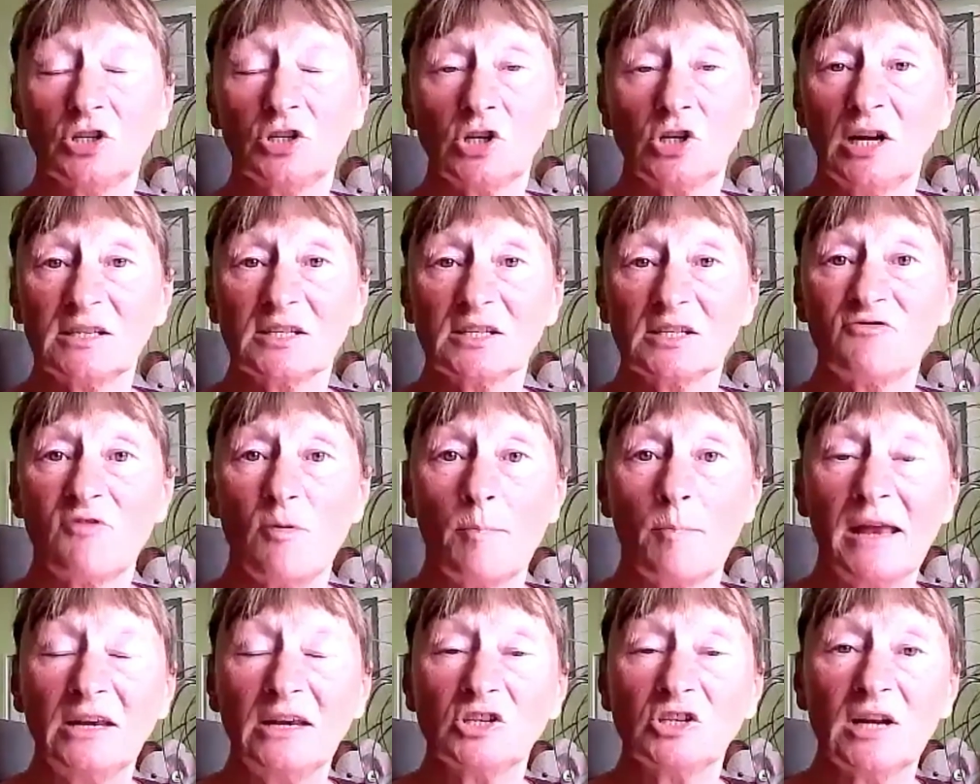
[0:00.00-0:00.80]

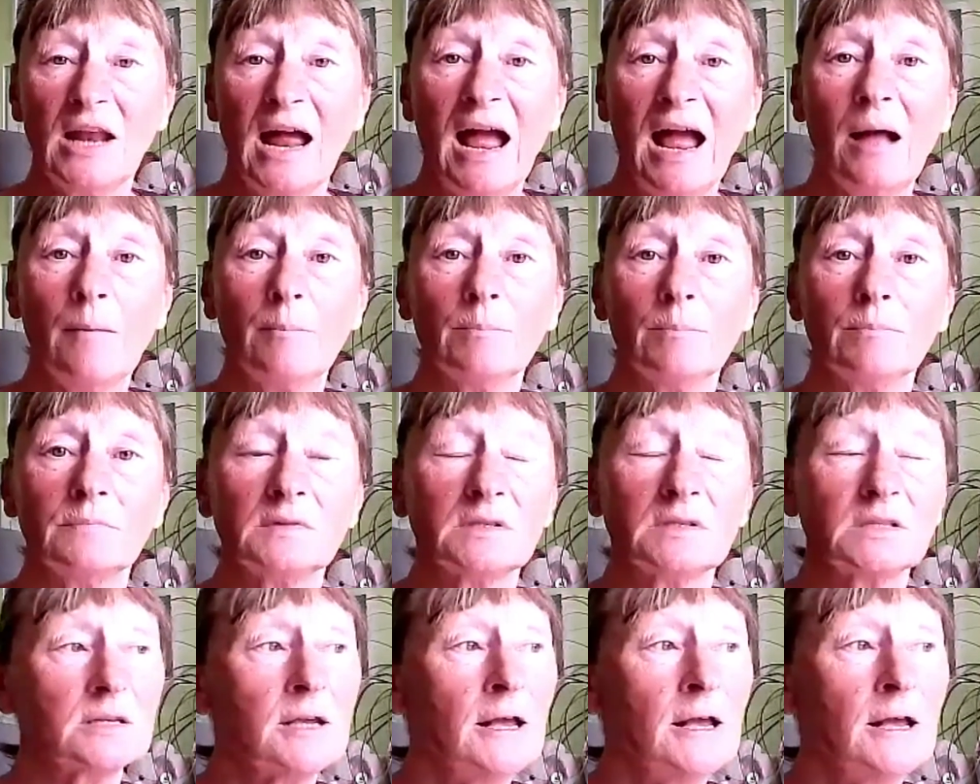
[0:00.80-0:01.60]
transformation
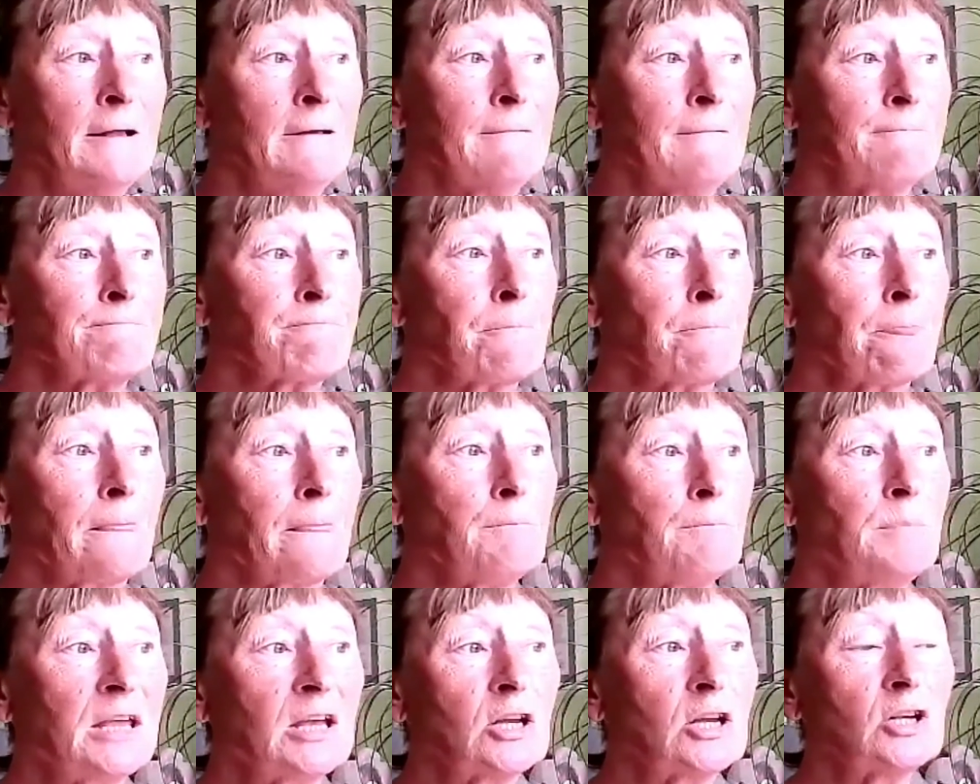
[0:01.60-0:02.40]
happens,
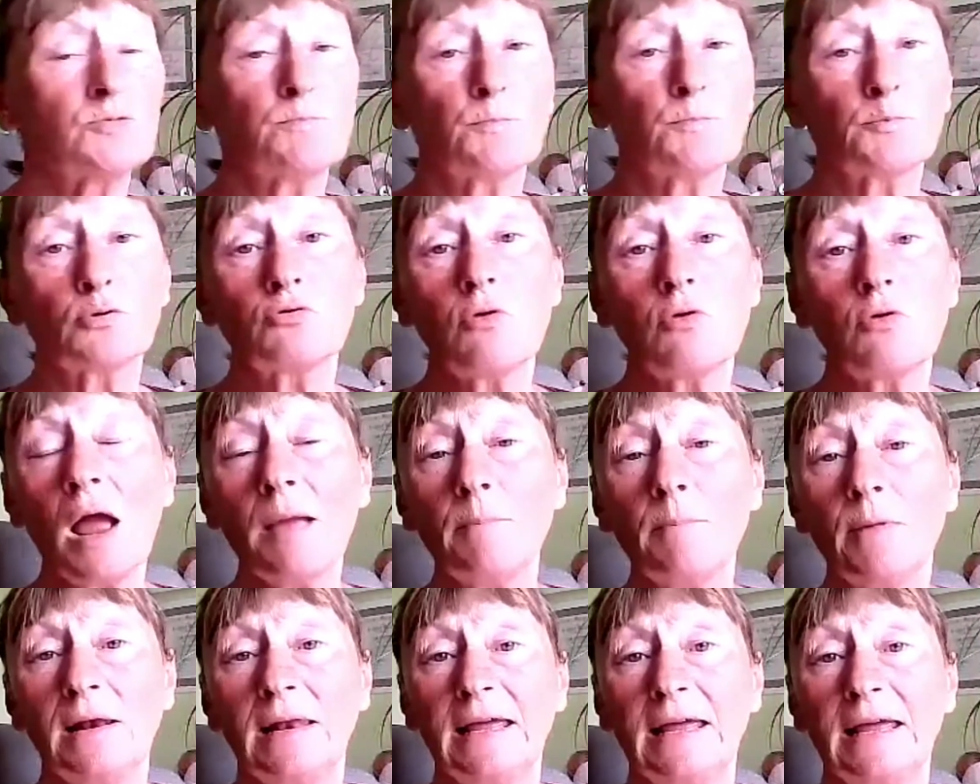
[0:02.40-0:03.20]
because
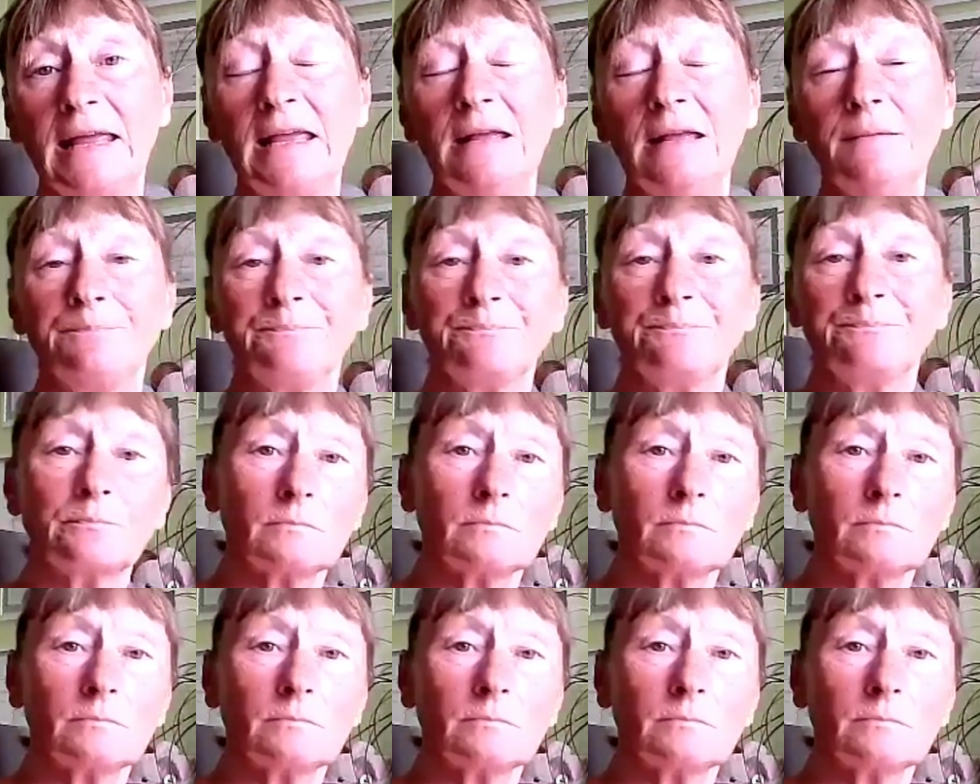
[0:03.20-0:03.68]
primarily